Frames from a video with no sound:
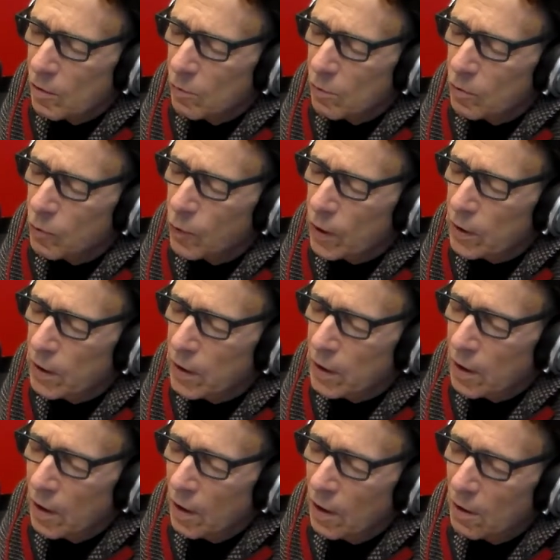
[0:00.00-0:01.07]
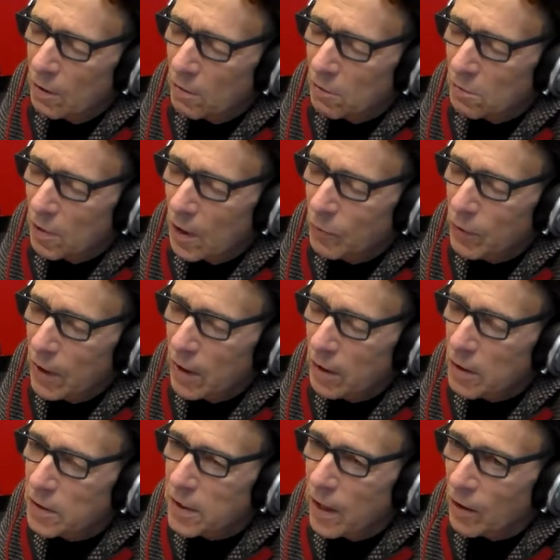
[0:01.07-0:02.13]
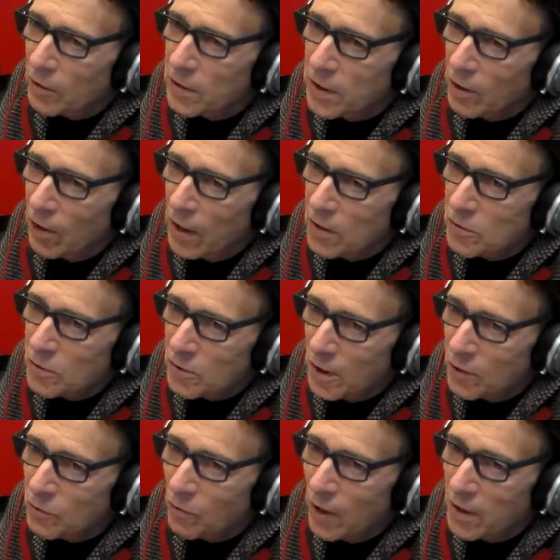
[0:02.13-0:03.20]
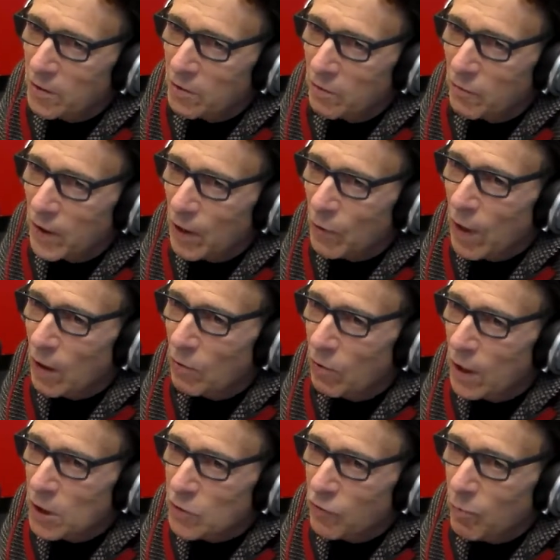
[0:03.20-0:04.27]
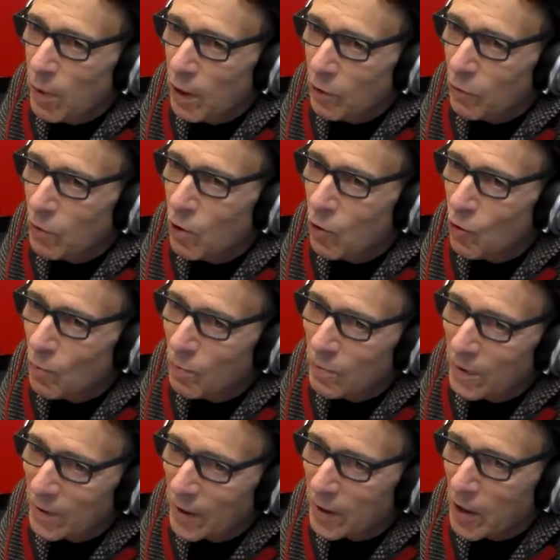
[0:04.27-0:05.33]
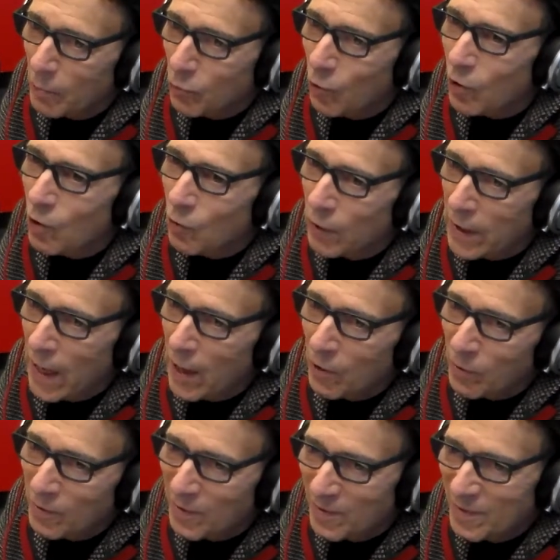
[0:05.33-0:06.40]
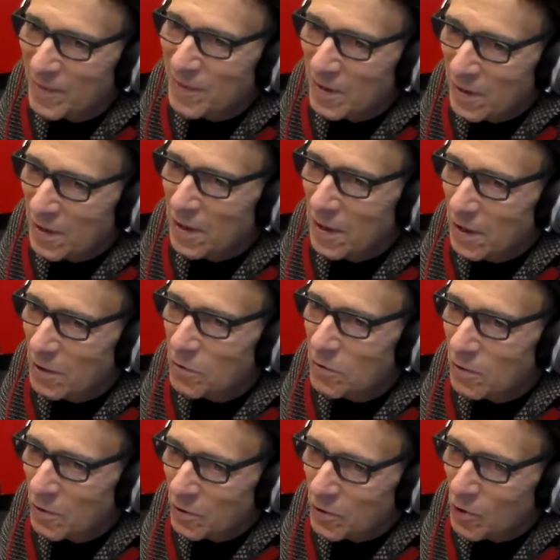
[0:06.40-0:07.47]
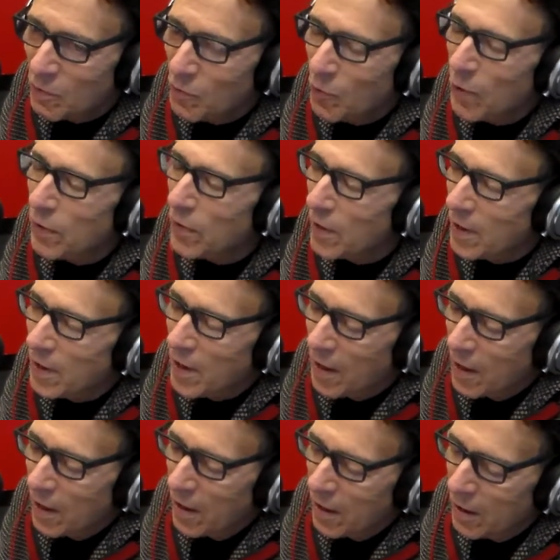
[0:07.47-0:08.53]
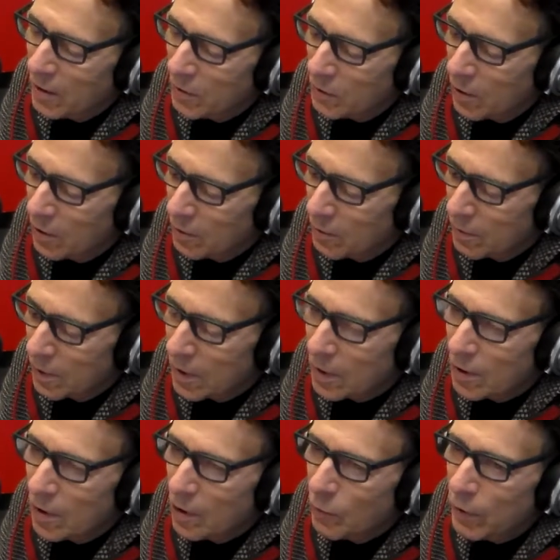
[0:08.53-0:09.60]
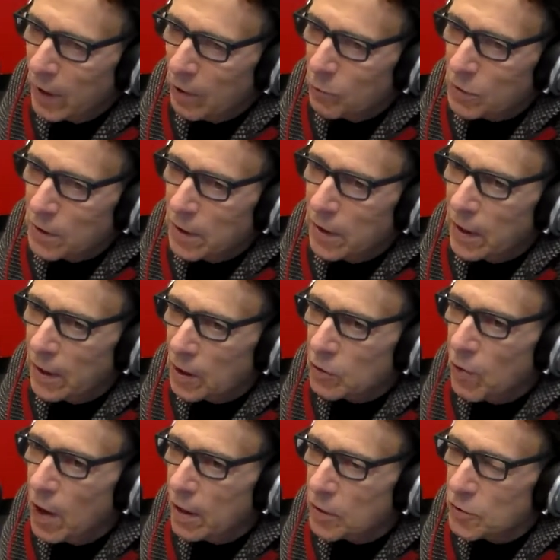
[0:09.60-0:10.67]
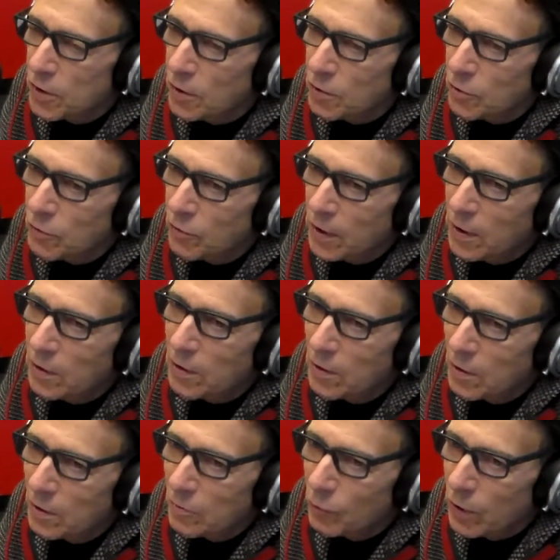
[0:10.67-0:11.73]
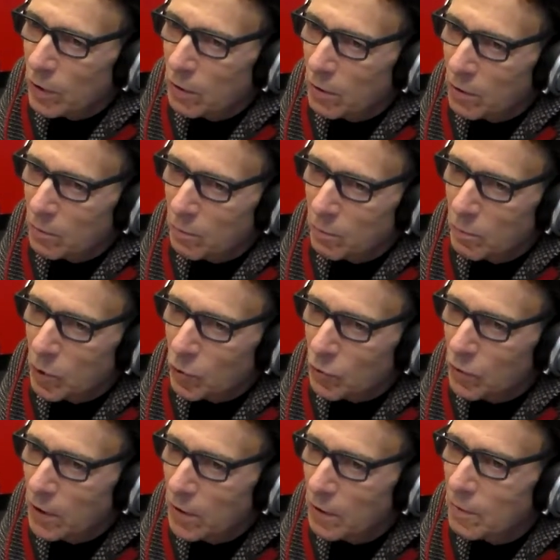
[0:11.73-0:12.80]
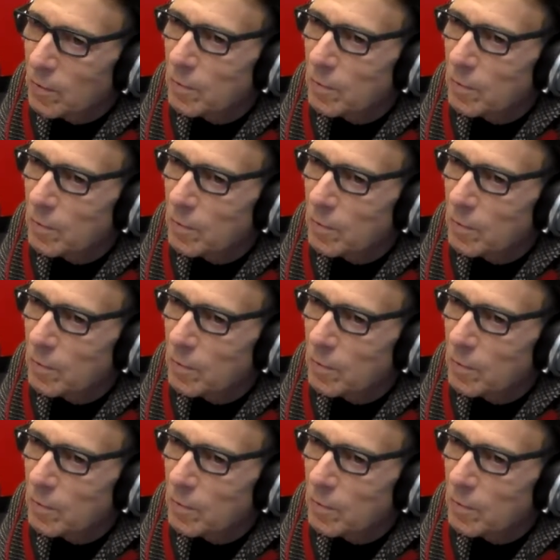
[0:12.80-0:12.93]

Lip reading: Well, quickly, I really got into LED lights as I tried to figure out lights for my own home. I kept on going out and so forth. And I already was in the electronics industry. We build